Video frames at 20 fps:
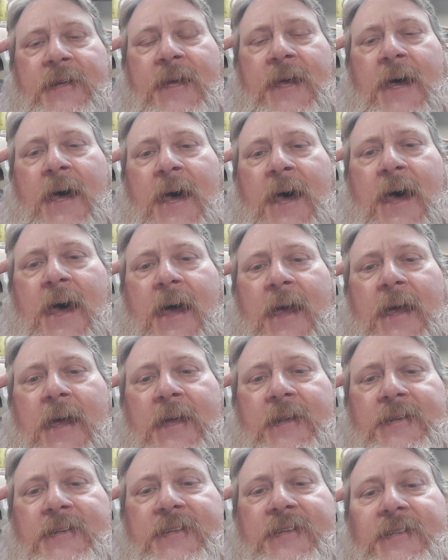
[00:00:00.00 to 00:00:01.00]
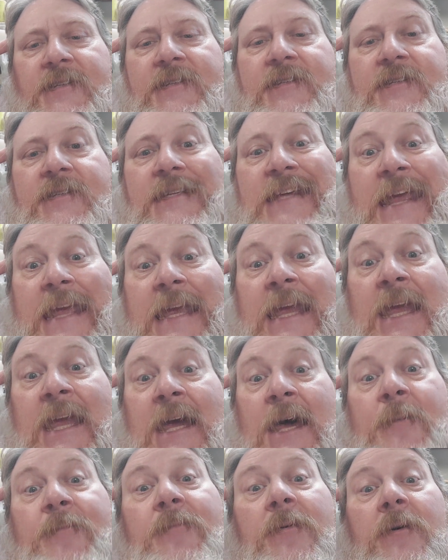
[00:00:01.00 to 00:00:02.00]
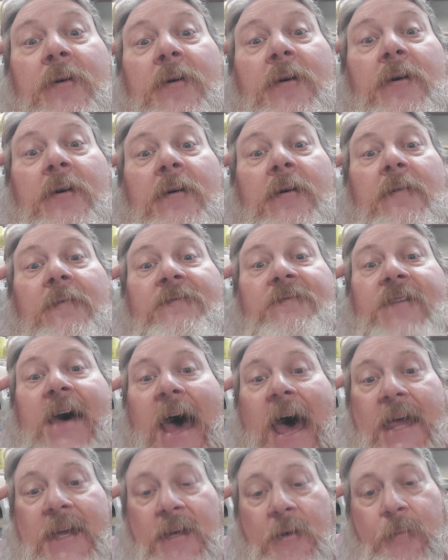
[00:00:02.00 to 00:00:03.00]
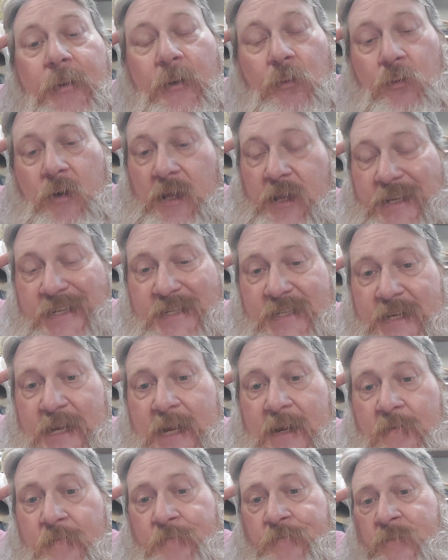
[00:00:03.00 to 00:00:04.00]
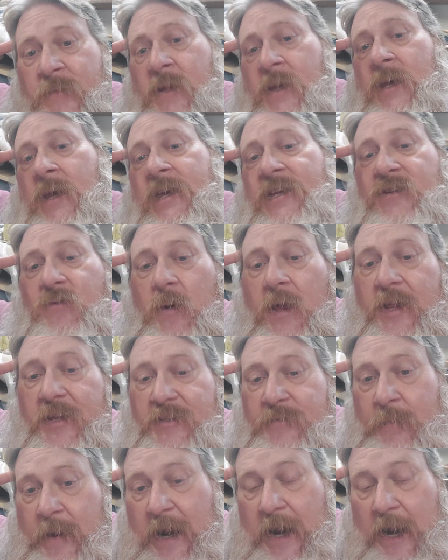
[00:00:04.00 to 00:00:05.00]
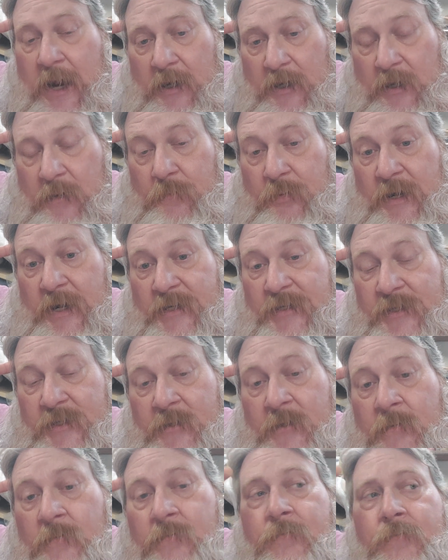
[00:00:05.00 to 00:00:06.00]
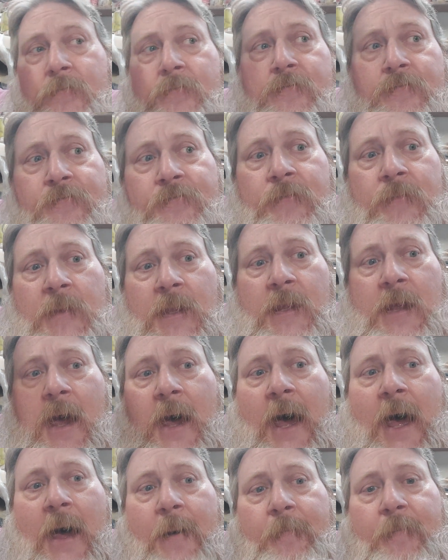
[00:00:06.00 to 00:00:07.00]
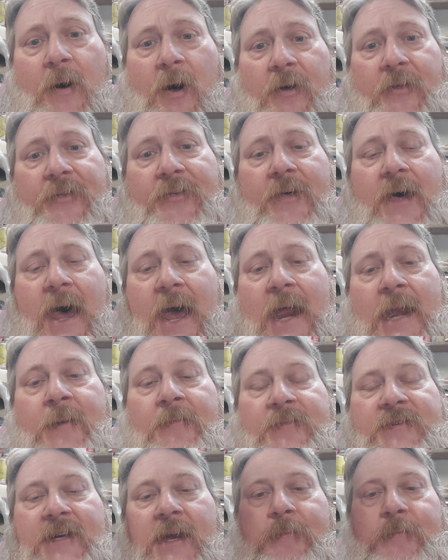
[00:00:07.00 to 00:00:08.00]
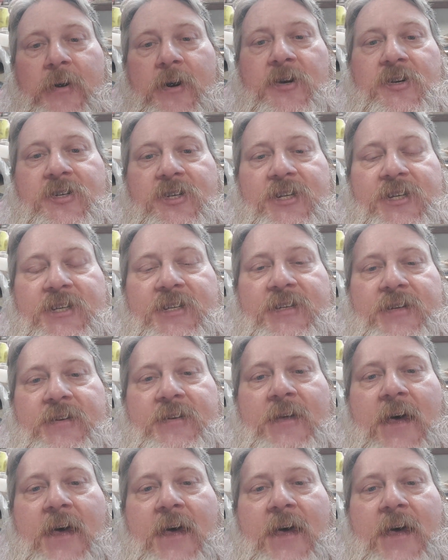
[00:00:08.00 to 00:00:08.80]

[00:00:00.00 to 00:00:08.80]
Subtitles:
it's taking up valuable real estate, as well as my air compressor. Both items I purchased